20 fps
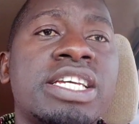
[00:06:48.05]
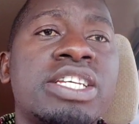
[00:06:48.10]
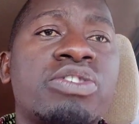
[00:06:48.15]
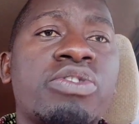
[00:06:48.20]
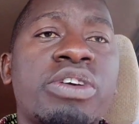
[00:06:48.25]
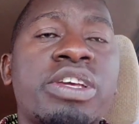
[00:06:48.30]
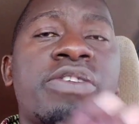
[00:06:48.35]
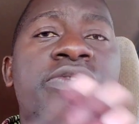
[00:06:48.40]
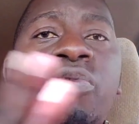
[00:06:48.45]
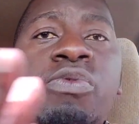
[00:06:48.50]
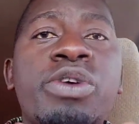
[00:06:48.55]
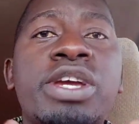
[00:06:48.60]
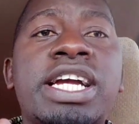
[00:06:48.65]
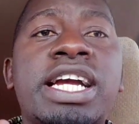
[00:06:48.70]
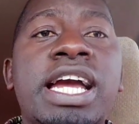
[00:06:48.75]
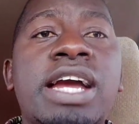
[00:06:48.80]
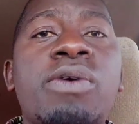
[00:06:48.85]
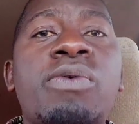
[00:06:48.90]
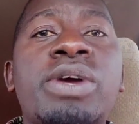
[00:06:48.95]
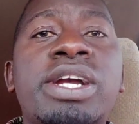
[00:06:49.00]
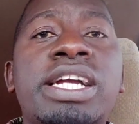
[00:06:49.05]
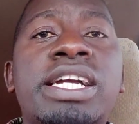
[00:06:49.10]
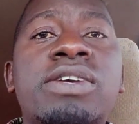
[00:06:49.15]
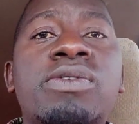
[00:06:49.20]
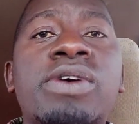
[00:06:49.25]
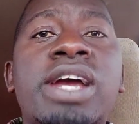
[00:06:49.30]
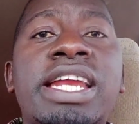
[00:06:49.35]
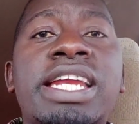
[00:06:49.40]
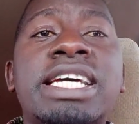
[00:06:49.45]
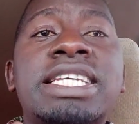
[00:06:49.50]
So if we
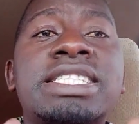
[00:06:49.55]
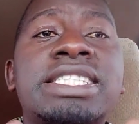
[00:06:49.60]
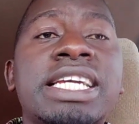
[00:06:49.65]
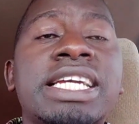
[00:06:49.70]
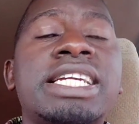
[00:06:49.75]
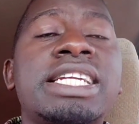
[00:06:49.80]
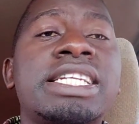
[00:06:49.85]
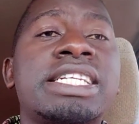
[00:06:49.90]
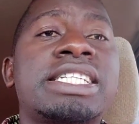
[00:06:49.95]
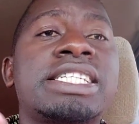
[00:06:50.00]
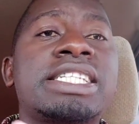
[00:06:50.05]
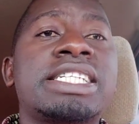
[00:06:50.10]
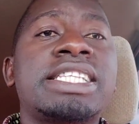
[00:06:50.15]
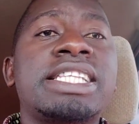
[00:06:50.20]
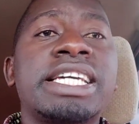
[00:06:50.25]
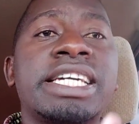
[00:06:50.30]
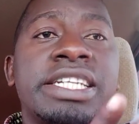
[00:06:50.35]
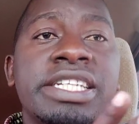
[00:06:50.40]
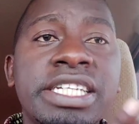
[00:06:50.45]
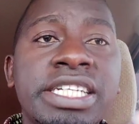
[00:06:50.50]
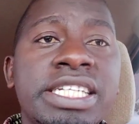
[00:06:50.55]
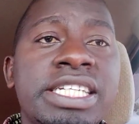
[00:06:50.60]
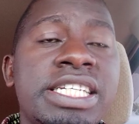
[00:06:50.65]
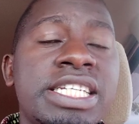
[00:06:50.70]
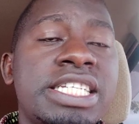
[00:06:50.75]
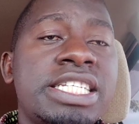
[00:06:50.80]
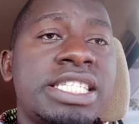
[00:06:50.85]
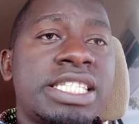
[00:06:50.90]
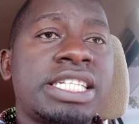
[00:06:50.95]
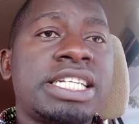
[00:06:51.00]
understand the real
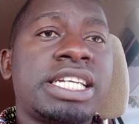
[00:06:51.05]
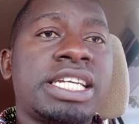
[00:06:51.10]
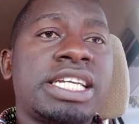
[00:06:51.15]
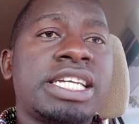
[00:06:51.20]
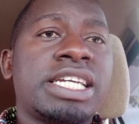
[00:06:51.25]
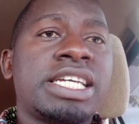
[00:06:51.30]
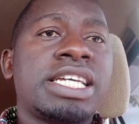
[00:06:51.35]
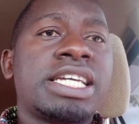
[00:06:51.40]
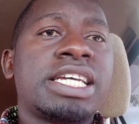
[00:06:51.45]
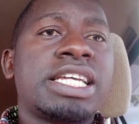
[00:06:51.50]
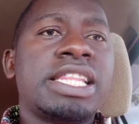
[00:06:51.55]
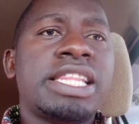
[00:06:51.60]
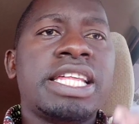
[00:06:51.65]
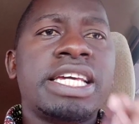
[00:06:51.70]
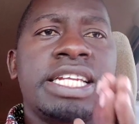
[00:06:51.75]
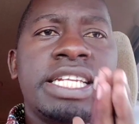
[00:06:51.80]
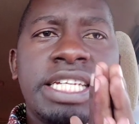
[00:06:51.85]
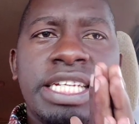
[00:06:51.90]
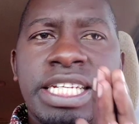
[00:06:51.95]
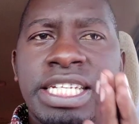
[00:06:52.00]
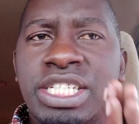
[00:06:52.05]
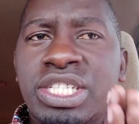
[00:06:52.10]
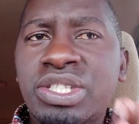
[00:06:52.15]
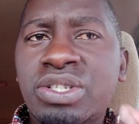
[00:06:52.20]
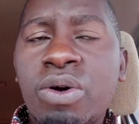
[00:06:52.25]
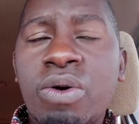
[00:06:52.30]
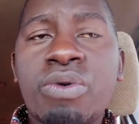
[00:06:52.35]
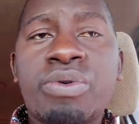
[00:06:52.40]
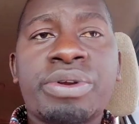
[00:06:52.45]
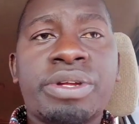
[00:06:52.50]
history, the real
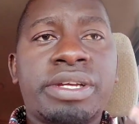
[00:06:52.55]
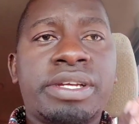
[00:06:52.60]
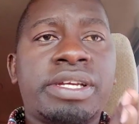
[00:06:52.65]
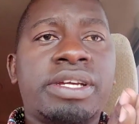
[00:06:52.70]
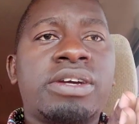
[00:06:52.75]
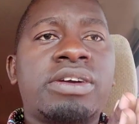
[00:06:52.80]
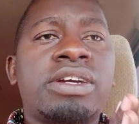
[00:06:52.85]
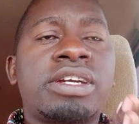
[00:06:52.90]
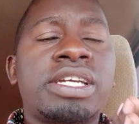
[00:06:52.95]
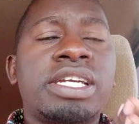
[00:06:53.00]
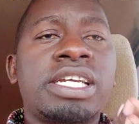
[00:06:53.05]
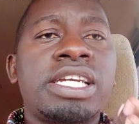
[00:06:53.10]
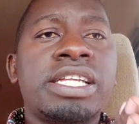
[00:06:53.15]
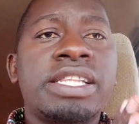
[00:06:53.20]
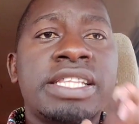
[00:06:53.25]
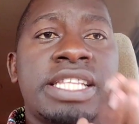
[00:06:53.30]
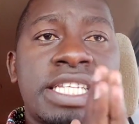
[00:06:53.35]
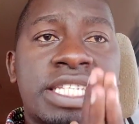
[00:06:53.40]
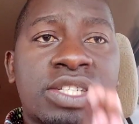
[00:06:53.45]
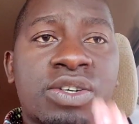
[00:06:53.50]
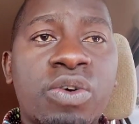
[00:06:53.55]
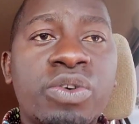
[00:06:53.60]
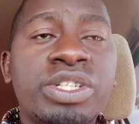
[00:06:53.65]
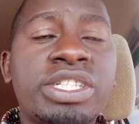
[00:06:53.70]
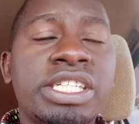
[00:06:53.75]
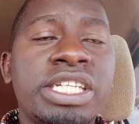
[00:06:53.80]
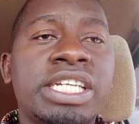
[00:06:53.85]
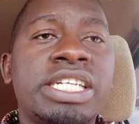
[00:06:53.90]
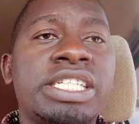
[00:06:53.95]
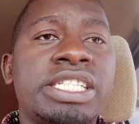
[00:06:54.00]
story in this
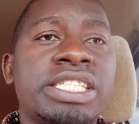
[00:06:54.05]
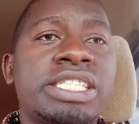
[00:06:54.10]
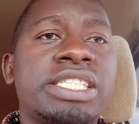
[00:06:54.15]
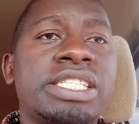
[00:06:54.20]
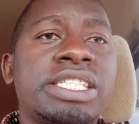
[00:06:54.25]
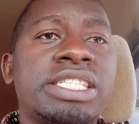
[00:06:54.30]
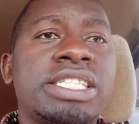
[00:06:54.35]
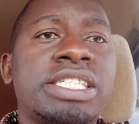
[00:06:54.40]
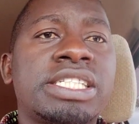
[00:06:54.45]
continent,